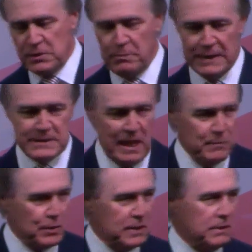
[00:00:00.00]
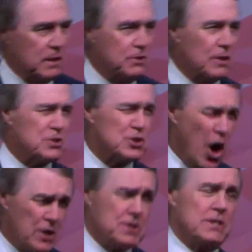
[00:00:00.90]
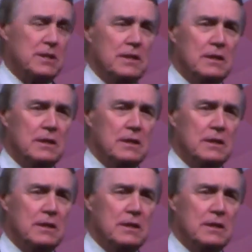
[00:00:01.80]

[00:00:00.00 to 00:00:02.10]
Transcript: And so by the time you get done, you're exhausted.